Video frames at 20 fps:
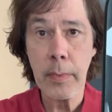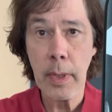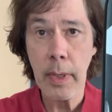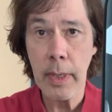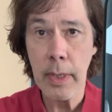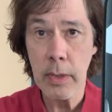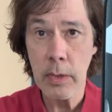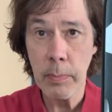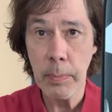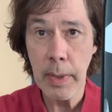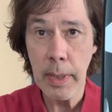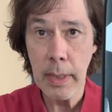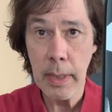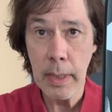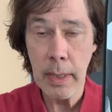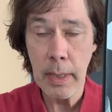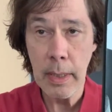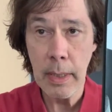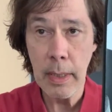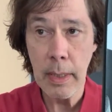has been
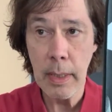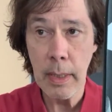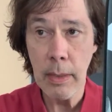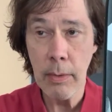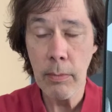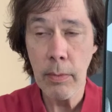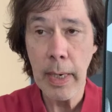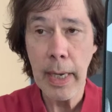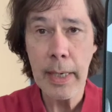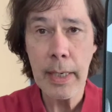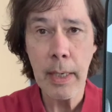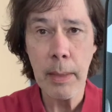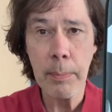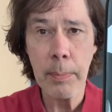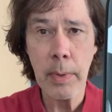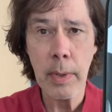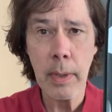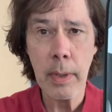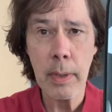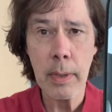in the
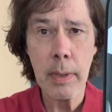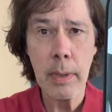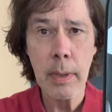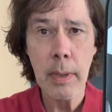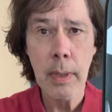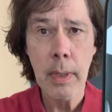racquetball